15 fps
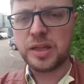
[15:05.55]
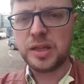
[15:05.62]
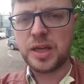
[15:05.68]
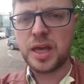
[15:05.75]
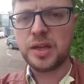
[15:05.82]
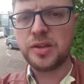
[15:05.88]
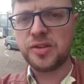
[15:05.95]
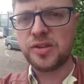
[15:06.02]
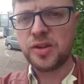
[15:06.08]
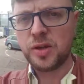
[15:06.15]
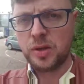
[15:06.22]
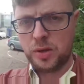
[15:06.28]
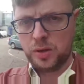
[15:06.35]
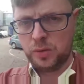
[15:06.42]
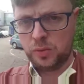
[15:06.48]
In the end,
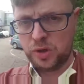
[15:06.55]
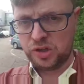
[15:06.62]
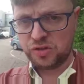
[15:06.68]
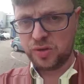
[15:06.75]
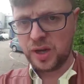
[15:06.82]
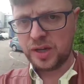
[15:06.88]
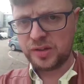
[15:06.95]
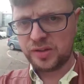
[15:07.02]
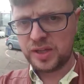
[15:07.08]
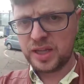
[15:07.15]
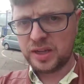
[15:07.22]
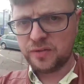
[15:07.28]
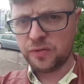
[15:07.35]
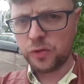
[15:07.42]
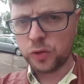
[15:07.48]
we try to
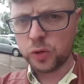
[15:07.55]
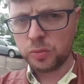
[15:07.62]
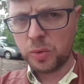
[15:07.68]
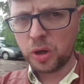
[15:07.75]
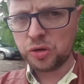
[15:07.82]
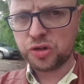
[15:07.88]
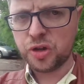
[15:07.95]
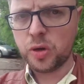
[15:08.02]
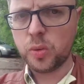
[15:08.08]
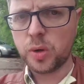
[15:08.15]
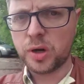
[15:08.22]
get a full Mojo